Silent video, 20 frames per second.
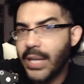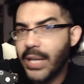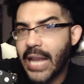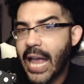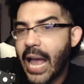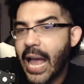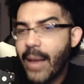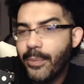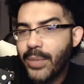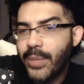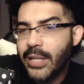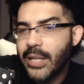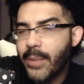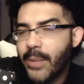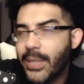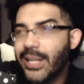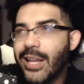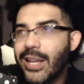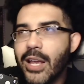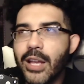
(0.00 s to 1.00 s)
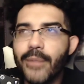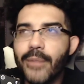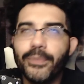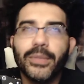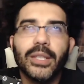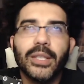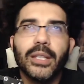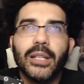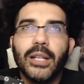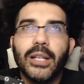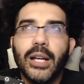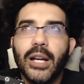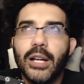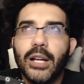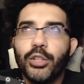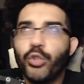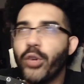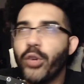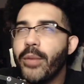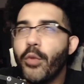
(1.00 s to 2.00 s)
happened? I mean,
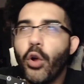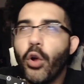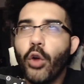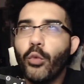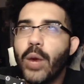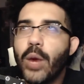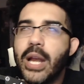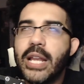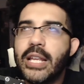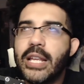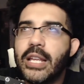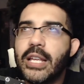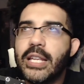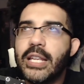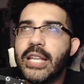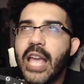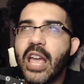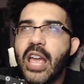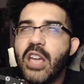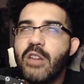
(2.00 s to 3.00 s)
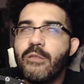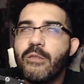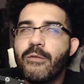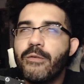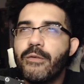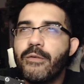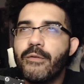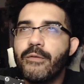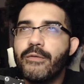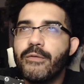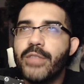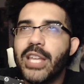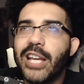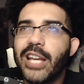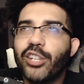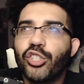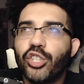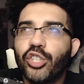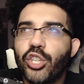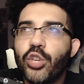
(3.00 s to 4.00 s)
Dreamer already gave the
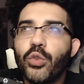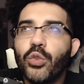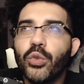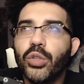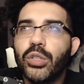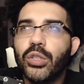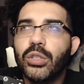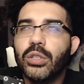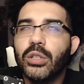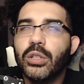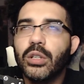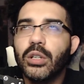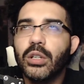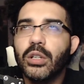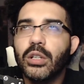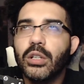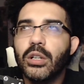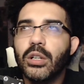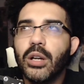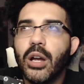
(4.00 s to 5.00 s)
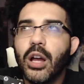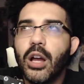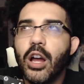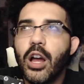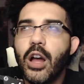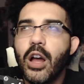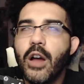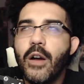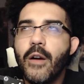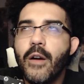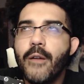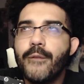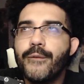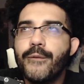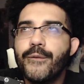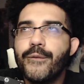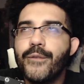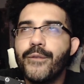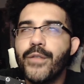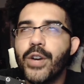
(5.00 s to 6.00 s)
excuse of
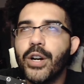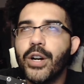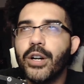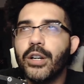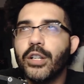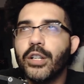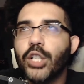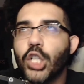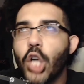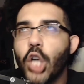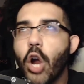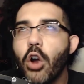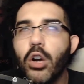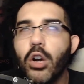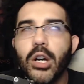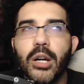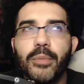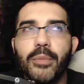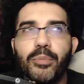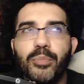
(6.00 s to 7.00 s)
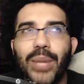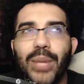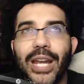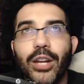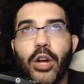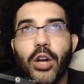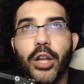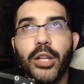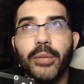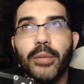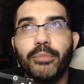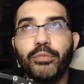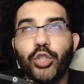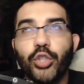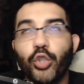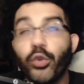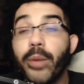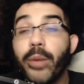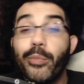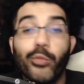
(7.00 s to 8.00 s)
Kara being on a
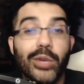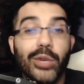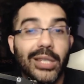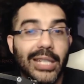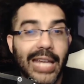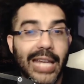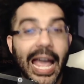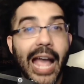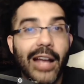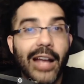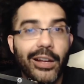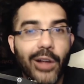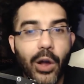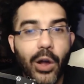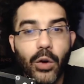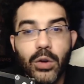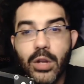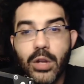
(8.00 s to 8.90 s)
trip with Catco